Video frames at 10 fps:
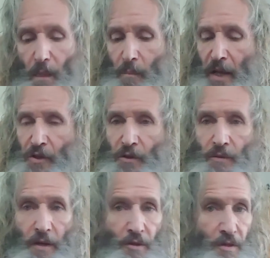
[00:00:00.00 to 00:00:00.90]
Make sure
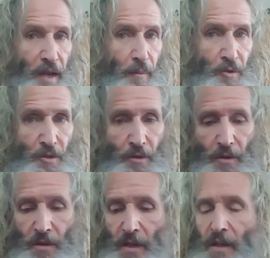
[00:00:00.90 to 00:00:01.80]
you understand what you're
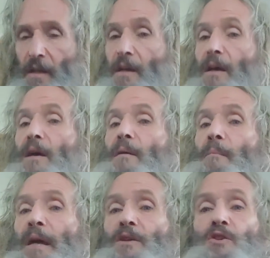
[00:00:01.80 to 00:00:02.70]
using.
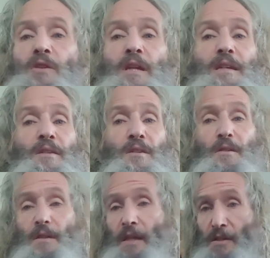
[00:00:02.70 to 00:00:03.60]
Make sure that
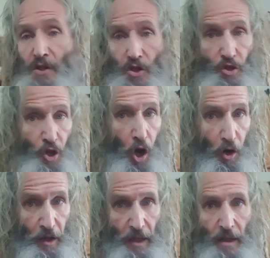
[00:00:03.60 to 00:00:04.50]
it's just
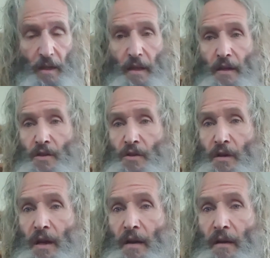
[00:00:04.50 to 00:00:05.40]
targeted in a
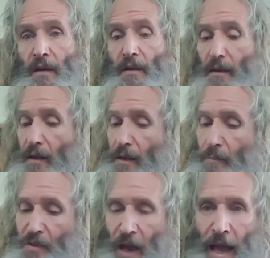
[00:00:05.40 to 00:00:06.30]
certain area,
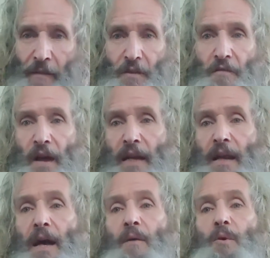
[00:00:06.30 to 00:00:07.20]
but you have to find
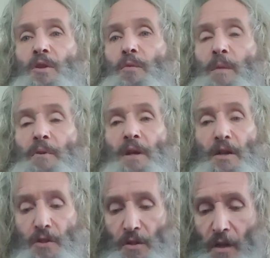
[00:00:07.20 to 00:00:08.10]
out what the
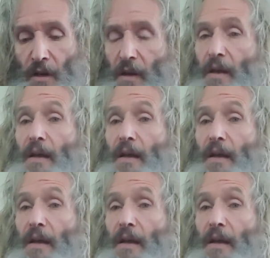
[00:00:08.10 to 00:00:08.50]
repercussions are.